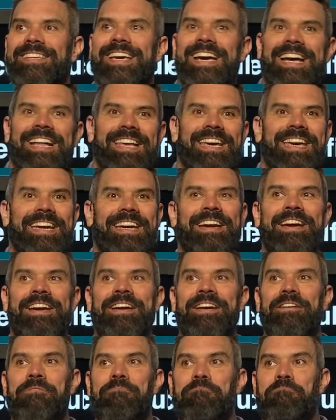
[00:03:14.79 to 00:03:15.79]
telling
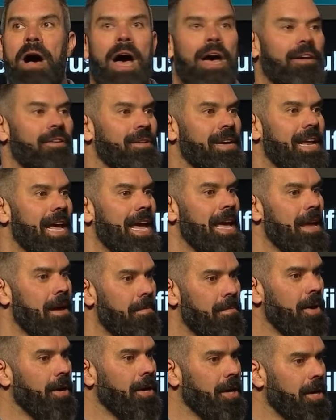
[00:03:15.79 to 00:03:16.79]
modern day
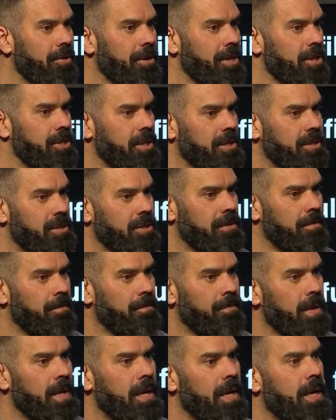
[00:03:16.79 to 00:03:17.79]
American Christians
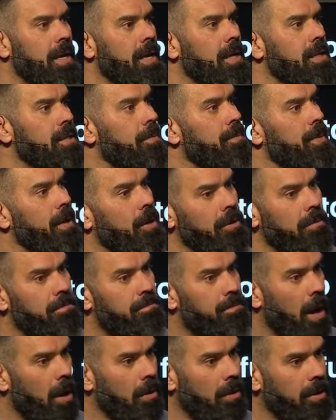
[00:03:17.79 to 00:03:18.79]
to
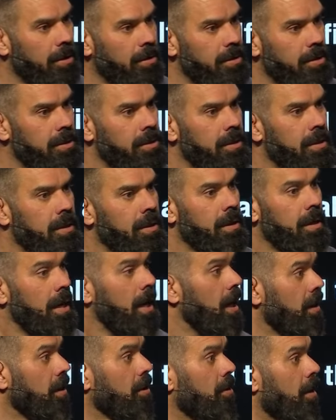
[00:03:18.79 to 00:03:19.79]
build bunkers
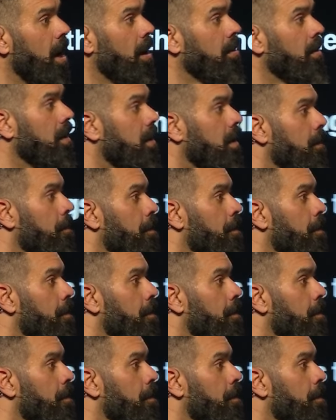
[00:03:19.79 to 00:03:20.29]
in the ground,